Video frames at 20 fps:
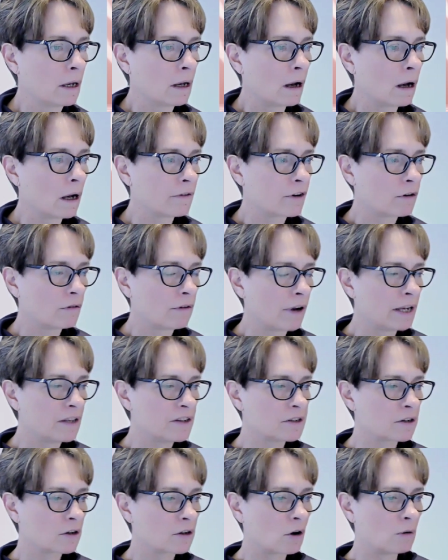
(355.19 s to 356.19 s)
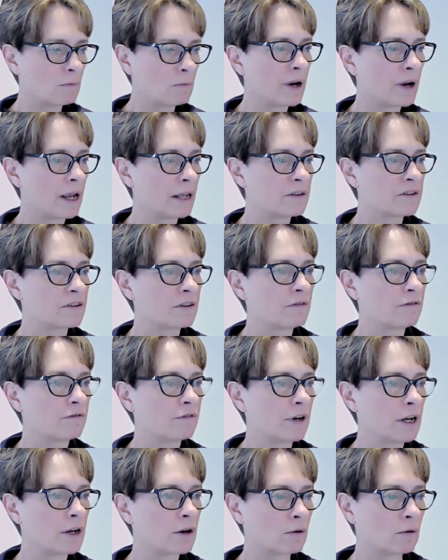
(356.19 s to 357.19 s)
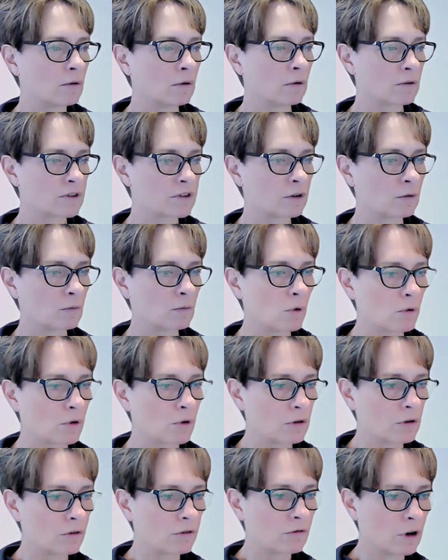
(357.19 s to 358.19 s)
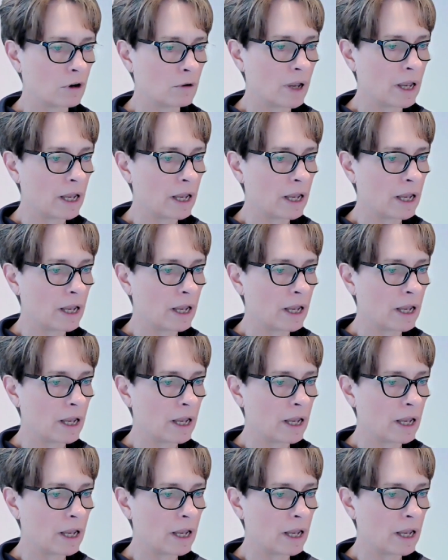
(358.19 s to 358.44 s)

I've created a comprehensive free course to walk you through